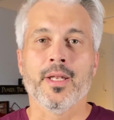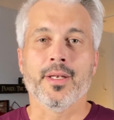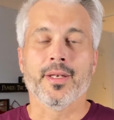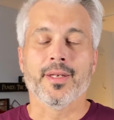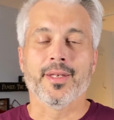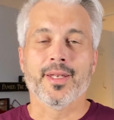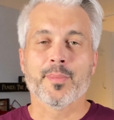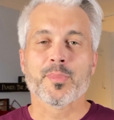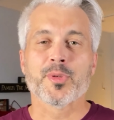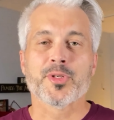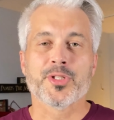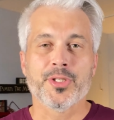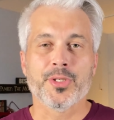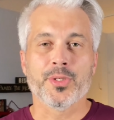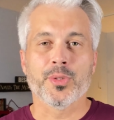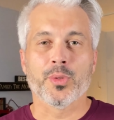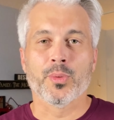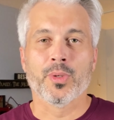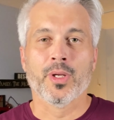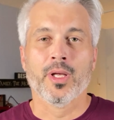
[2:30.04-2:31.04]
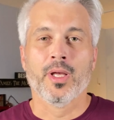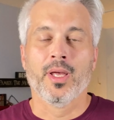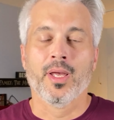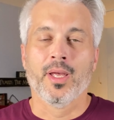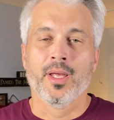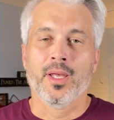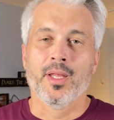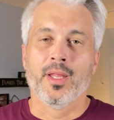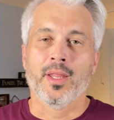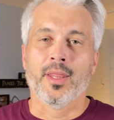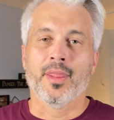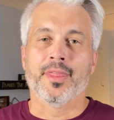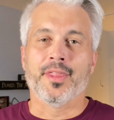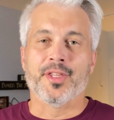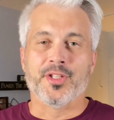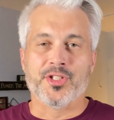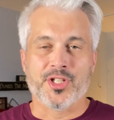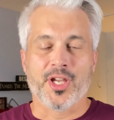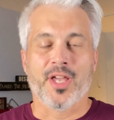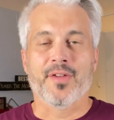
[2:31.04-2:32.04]
Number 2, the
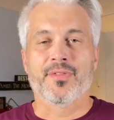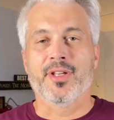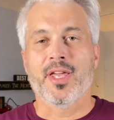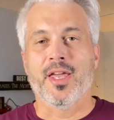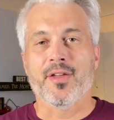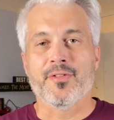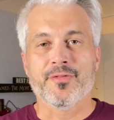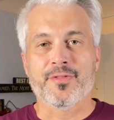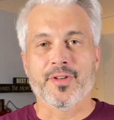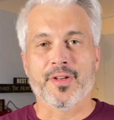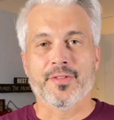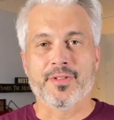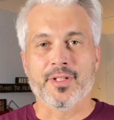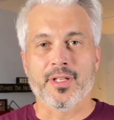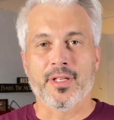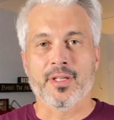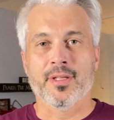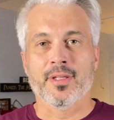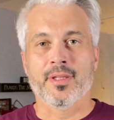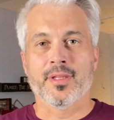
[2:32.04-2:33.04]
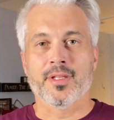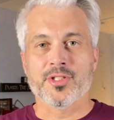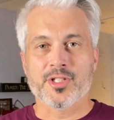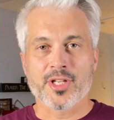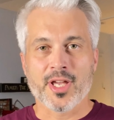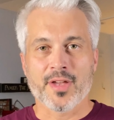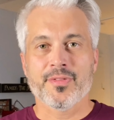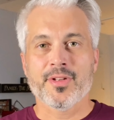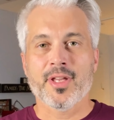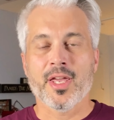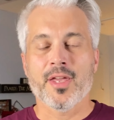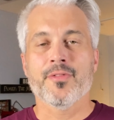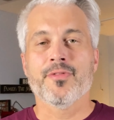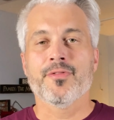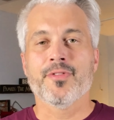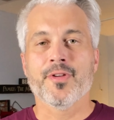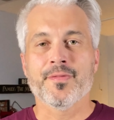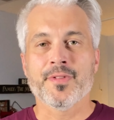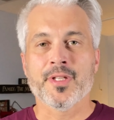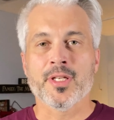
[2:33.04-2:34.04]
JFK 50. The JFK
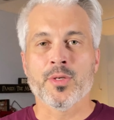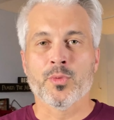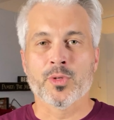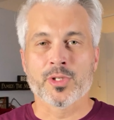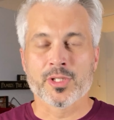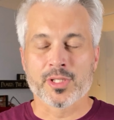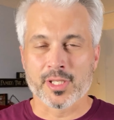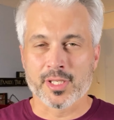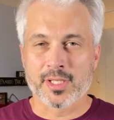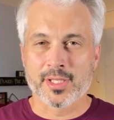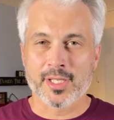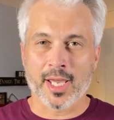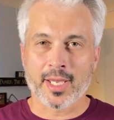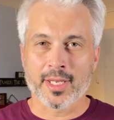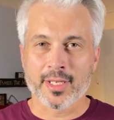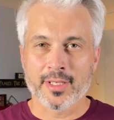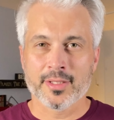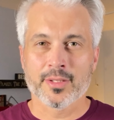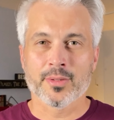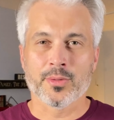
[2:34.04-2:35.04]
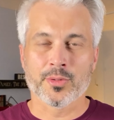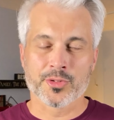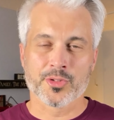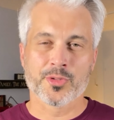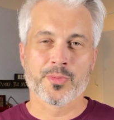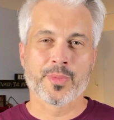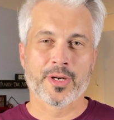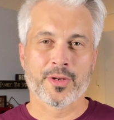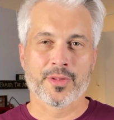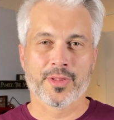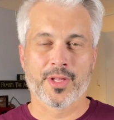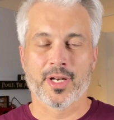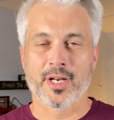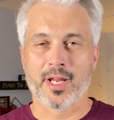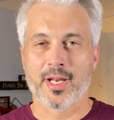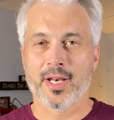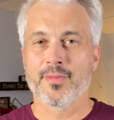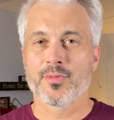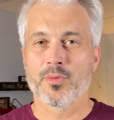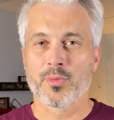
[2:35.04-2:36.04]
50 was the 2nd ultramarathon
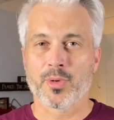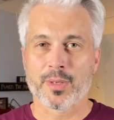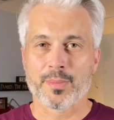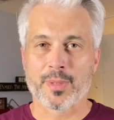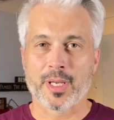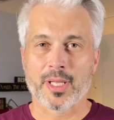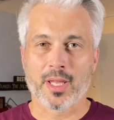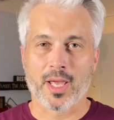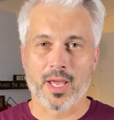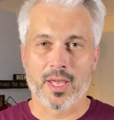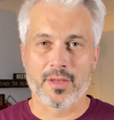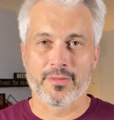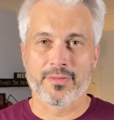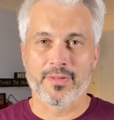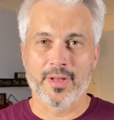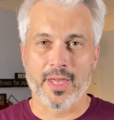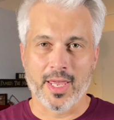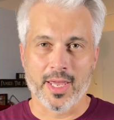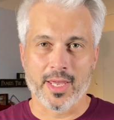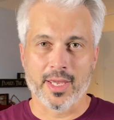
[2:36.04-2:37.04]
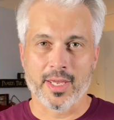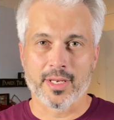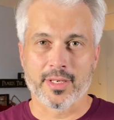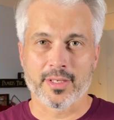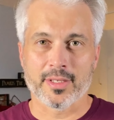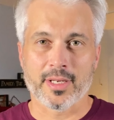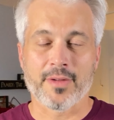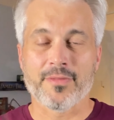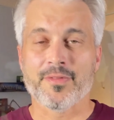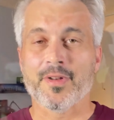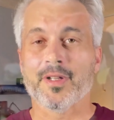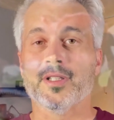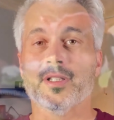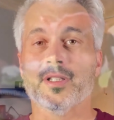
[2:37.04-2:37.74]
I'd ever run in my life, and I fell